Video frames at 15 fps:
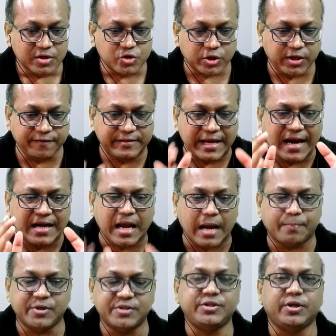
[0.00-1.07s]
So if that
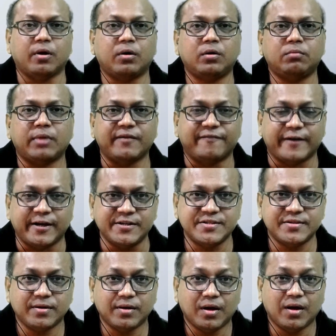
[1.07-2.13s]
happens, my
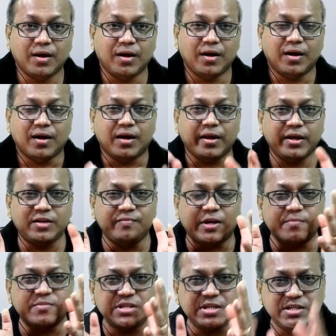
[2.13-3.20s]
friends, it
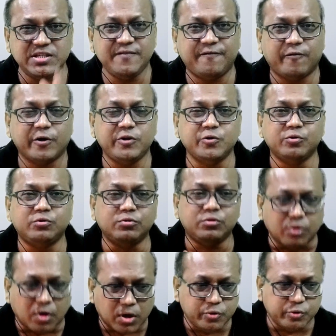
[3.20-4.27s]
becomes easy for you to
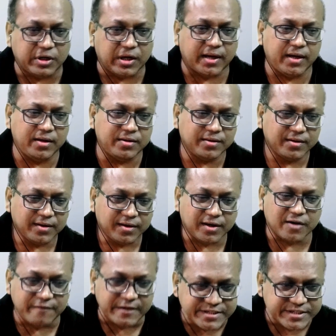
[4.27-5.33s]
talk to client,
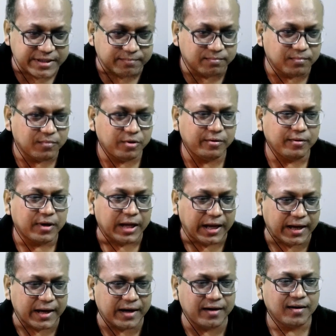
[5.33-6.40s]
convince them,
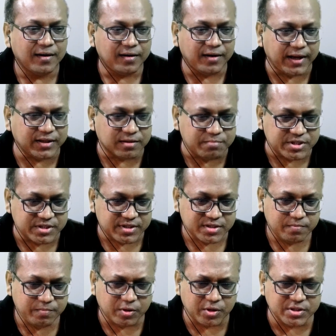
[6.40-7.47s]
and take the
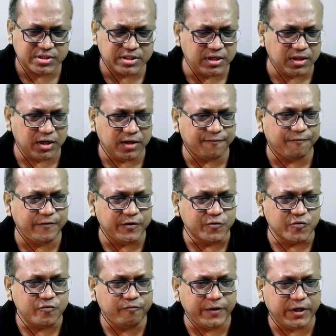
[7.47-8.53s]
business. Because see, if
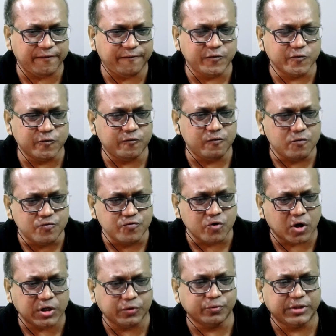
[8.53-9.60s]
you do
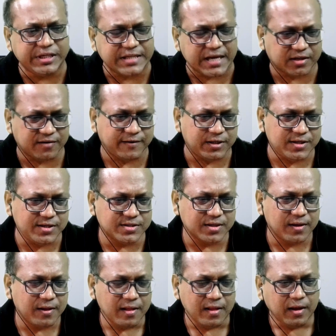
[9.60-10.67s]
not do these activities,